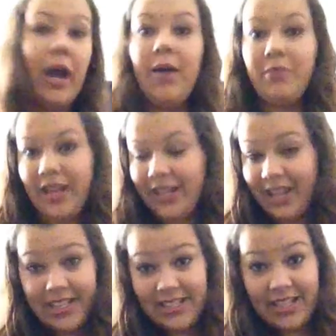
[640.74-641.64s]
I'm
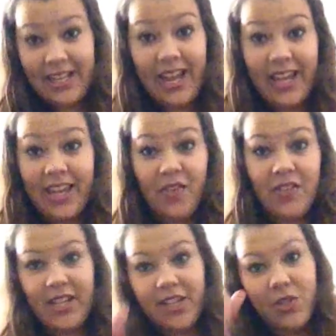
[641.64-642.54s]
lucky I didn't. I gave it
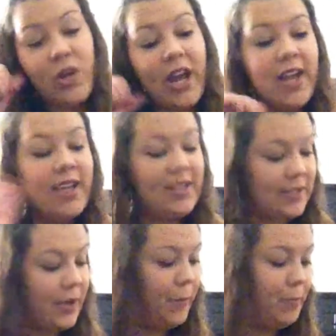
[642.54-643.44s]
a second try.
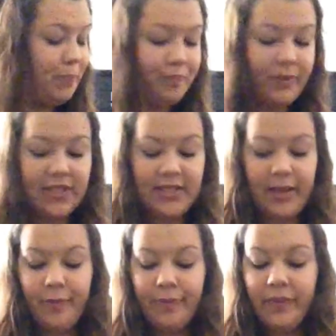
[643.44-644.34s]
So that's that.